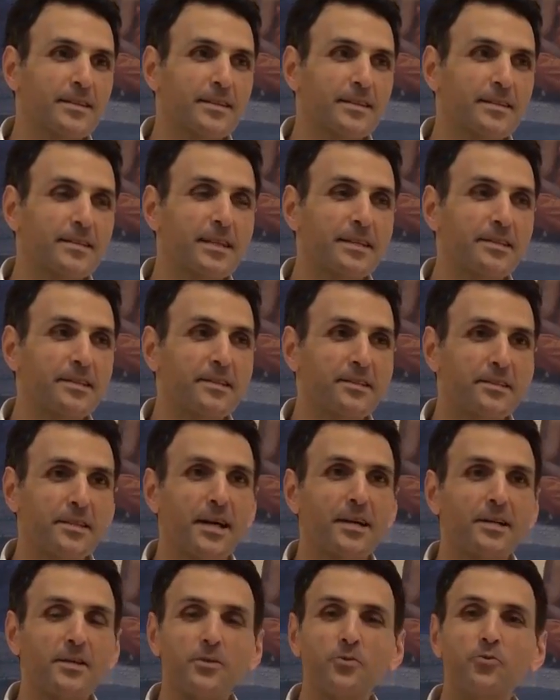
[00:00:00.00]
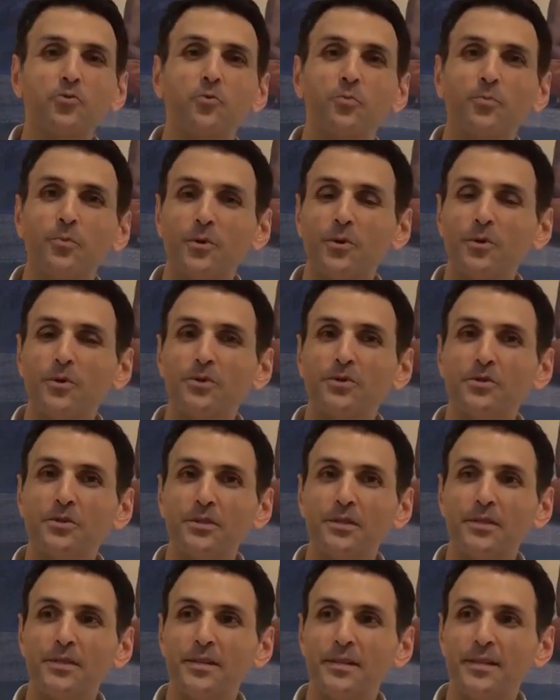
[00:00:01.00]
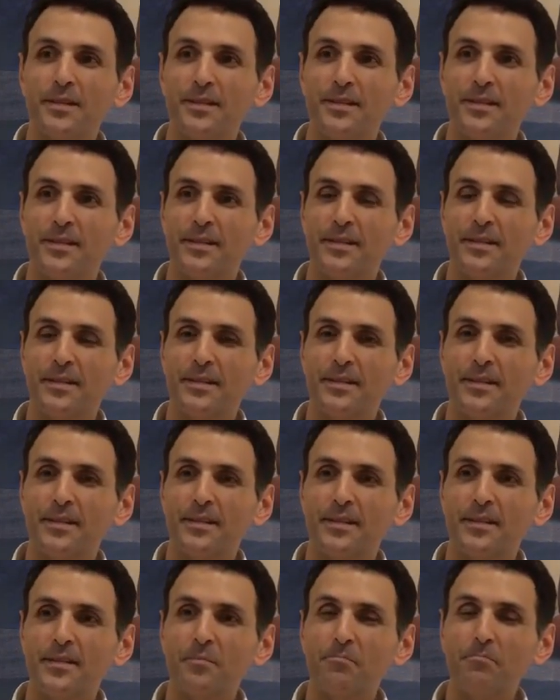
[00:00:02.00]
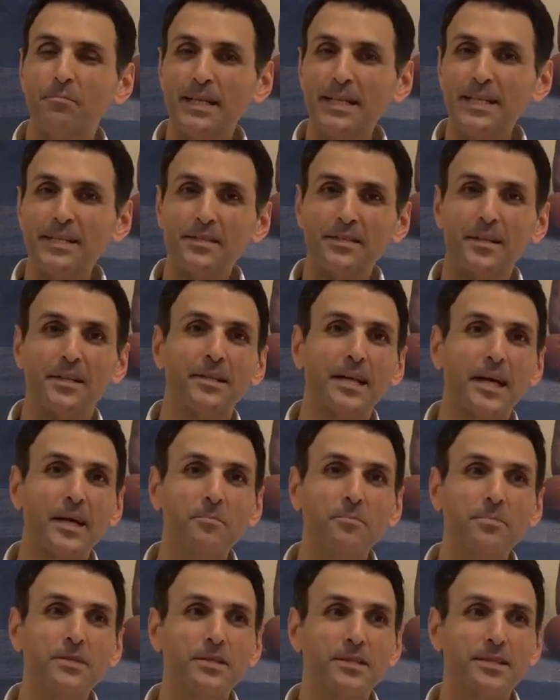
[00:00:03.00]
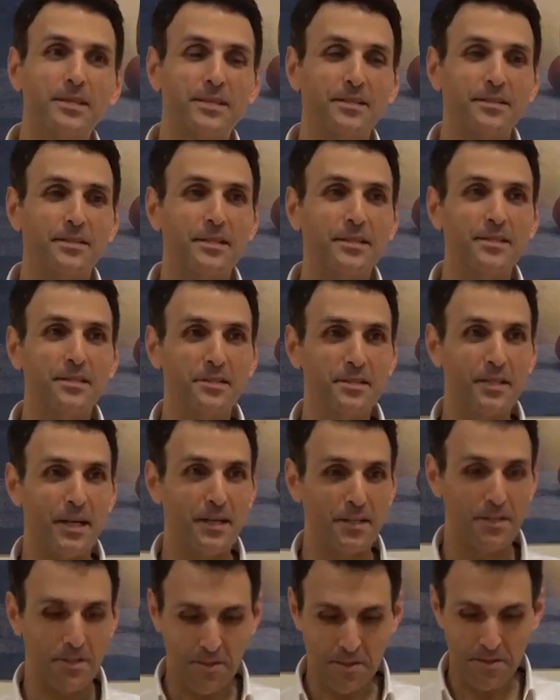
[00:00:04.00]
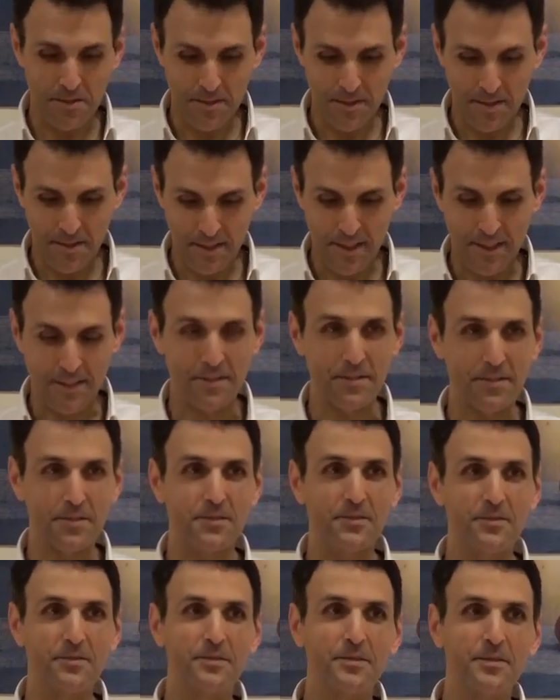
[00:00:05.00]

desire to merge bliss and emptiness a desire? Yes.